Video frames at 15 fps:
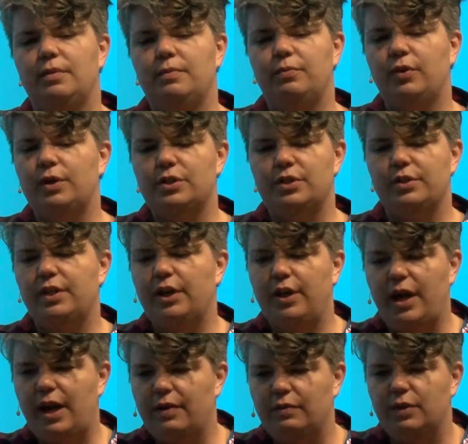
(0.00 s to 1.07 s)
furniture that you
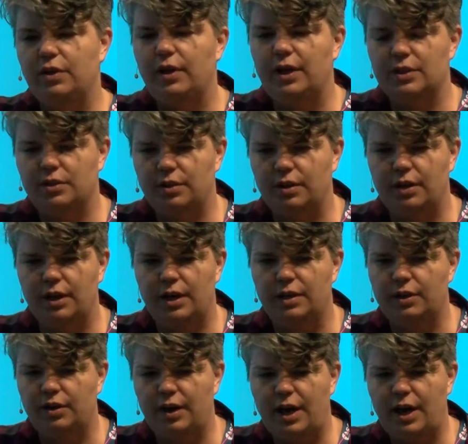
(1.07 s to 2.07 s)
have when you enter your